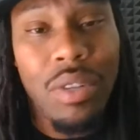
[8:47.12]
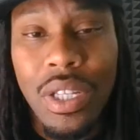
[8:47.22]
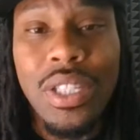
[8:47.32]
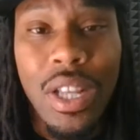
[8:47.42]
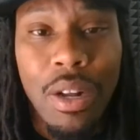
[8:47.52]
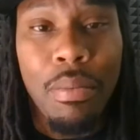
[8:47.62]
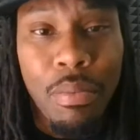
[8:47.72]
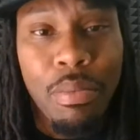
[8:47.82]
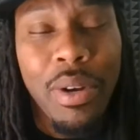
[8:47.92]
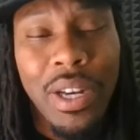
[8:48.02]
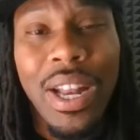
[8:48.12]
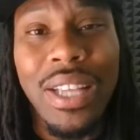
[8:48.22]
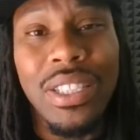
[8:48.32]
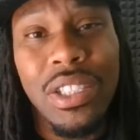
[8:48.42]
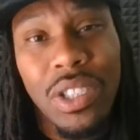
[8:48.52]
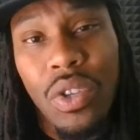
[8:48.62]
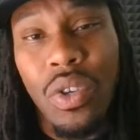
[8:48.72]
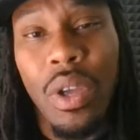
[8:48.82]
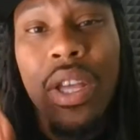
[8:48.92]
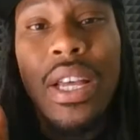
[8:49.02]
it's set up pretty nicely so you
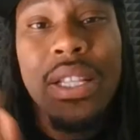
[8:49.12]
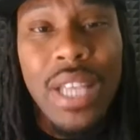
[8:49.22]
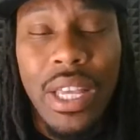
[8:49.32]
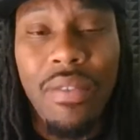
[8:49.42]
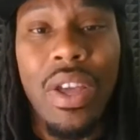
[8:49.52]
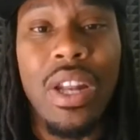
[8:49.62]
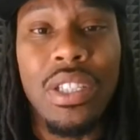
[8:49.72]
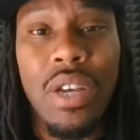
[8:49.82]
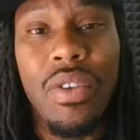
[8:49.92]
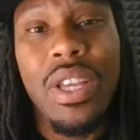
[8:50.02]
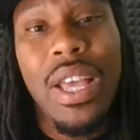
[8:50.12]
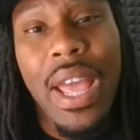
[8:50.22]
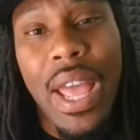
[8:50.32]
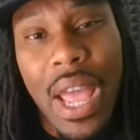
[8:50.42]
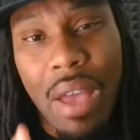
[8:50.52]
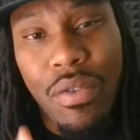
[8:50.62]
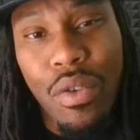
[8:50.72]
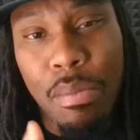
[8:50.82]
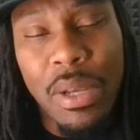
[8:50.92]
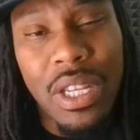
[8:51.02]
can take advantage of it and have
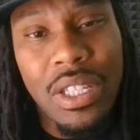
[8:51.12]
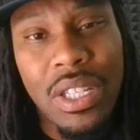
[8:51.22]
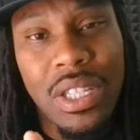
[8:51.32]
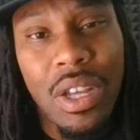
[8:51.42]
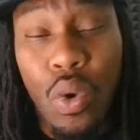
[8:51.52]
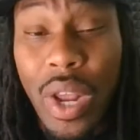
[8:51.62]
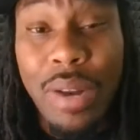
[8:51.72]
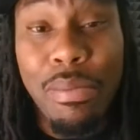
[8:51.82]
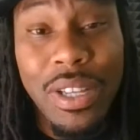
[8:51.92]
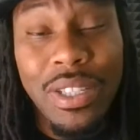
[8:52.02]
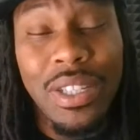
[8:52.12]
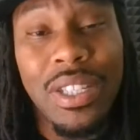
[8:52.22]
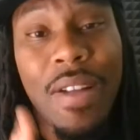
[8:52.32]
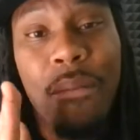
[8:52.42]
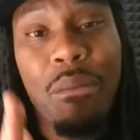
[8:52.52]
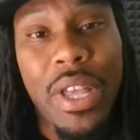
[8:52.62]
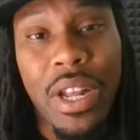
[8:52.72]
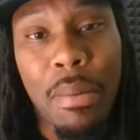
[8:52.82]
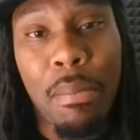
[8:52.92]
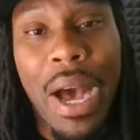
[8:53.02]
your business, a credit business,
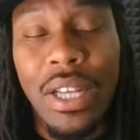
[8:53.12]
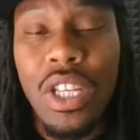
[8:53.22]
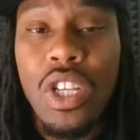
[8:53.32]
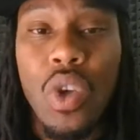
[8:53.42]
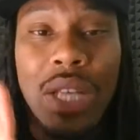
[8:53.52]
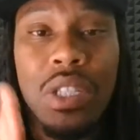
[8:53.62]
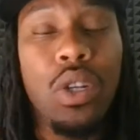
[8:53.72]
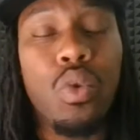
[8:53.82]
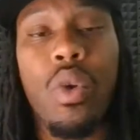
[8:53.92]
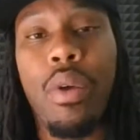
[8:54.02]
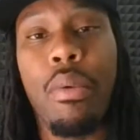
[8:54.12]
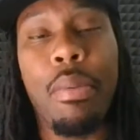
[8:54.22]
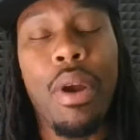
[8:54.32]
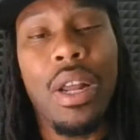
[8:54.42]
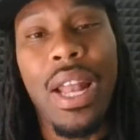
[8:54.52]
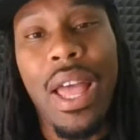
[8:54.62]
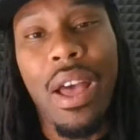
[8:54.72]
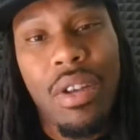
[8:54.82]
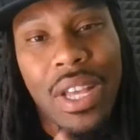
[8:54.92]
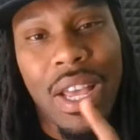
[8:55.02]
in a box. So I salute Credit Repair
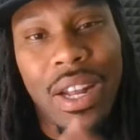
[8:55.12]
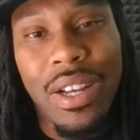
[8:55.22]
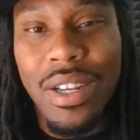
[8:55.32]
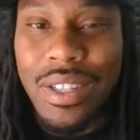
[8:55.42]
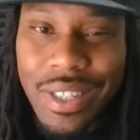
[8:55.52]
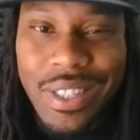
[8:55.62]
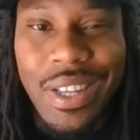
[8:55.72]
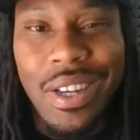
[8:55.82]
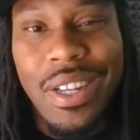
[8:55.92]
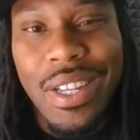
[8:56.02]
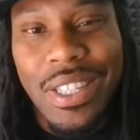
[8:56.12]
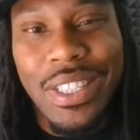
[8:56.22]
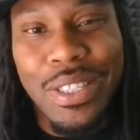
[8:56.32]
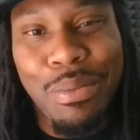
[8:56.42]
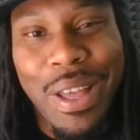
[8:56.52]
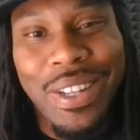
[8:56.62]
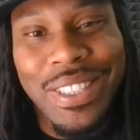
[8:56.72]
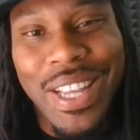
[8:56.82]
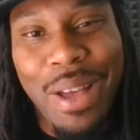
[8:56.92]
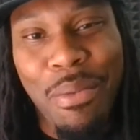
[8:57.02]
Cloud, and it's just a matter of
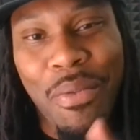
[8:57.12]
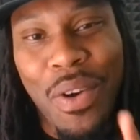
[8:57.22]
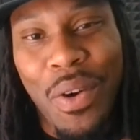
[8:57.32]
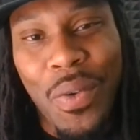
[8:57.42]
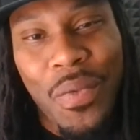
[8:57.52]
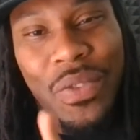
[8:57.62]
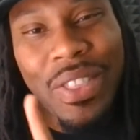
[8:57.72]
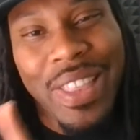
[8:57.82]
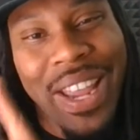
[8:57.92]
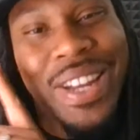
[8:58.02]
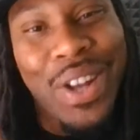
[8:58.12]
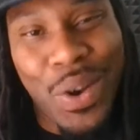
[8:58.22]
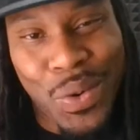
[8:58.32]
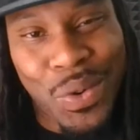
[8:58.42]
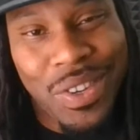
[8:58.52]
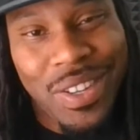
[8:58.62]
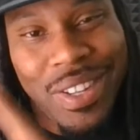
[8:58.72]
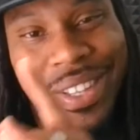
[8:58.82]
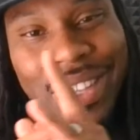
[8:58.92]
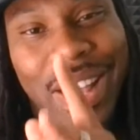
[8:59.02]
time before they know
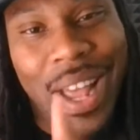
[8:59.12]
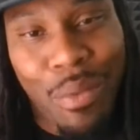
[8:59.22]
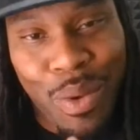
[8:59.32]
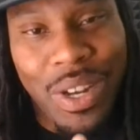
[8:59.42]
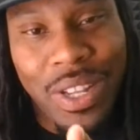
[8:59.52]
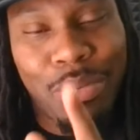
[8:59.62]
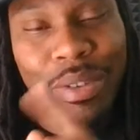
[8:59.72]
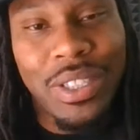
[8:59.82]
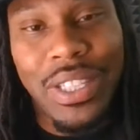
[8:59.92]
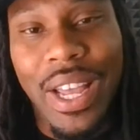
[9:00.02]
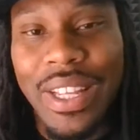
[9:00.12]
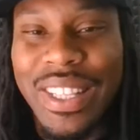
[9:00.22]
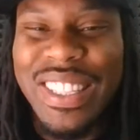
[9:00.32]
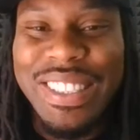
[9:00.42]
that I really appreciate the